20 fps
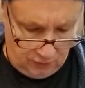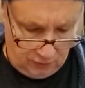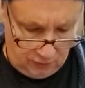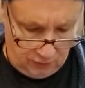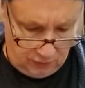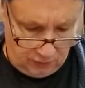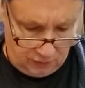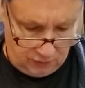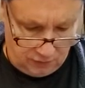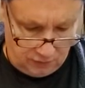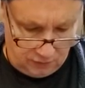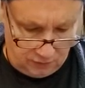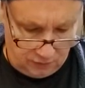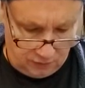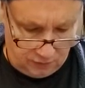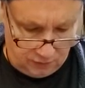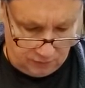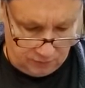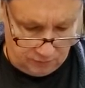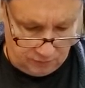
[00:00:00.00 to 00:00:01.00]
And
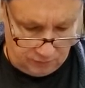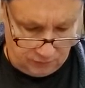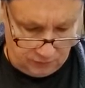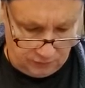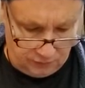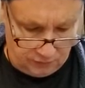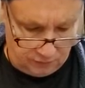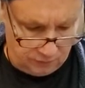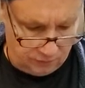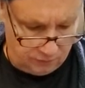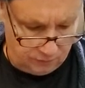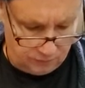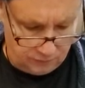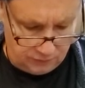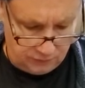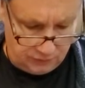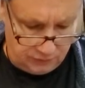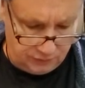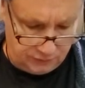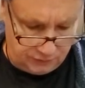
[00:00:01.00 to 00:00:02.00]
here,
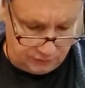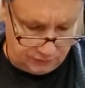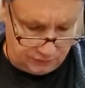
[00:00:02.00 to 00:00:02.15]
and let's